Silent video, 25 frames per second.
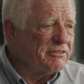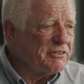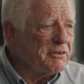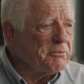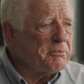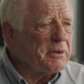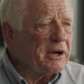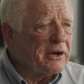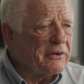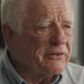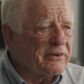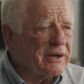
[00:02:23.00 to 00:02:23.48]
the
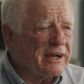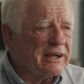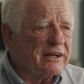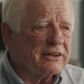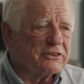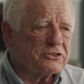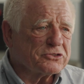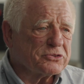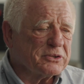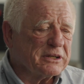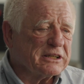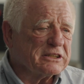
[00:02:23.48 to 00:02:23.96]

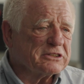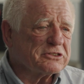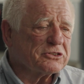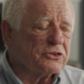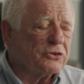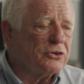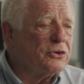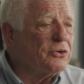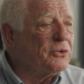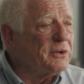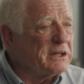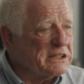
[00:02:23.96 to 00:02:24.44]
Mariana Trench
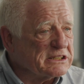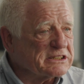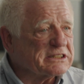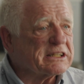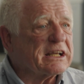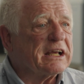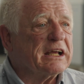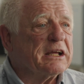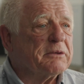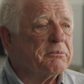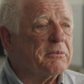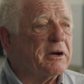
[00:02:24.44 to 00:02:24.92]
always
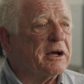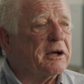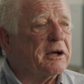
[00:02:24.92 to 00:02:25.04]
came